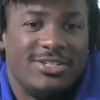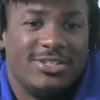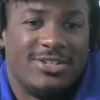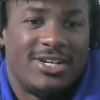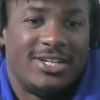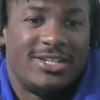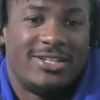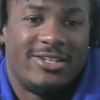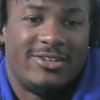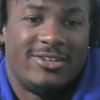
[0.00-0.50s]
I
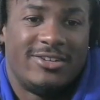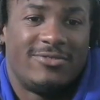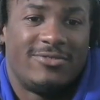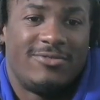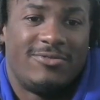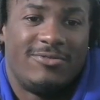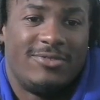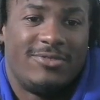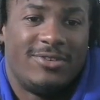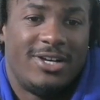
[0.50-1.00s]
love
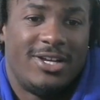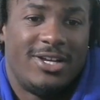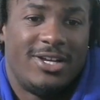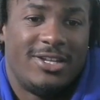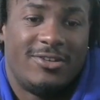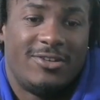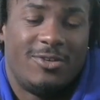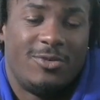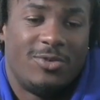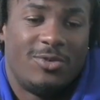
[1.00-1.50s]
I love
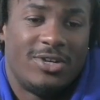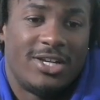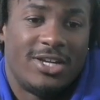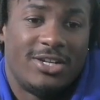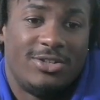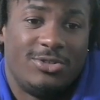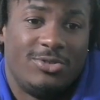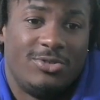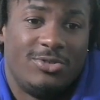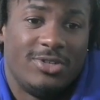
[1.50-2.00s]
what I
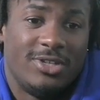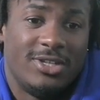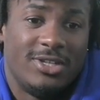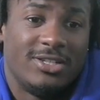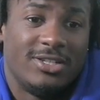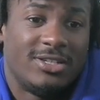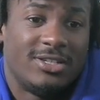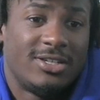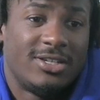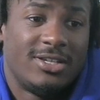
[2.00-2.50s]
do, and
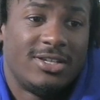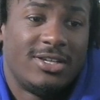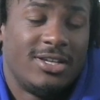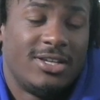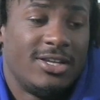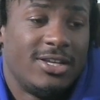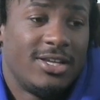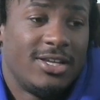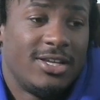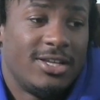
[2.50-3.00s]

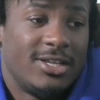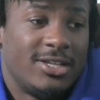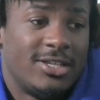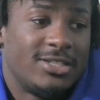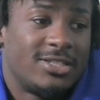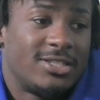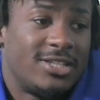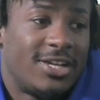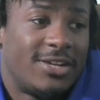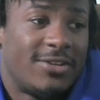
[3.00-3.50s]
yeah, it's a
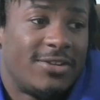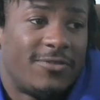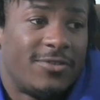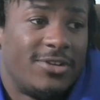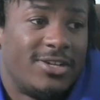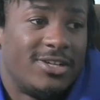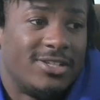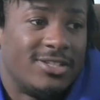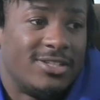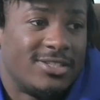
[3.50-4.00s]
lot of
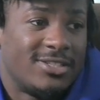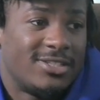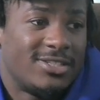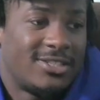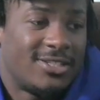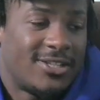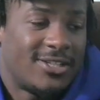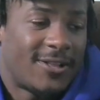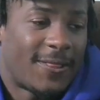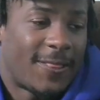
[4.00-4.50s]
fun.
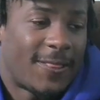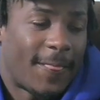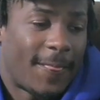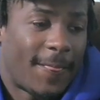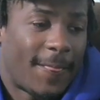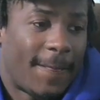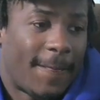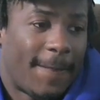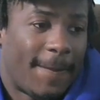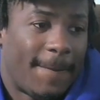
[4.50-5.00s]

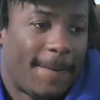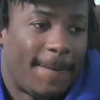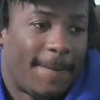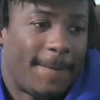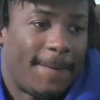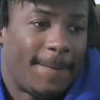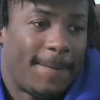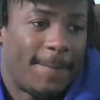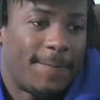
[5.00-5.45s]
What's some of the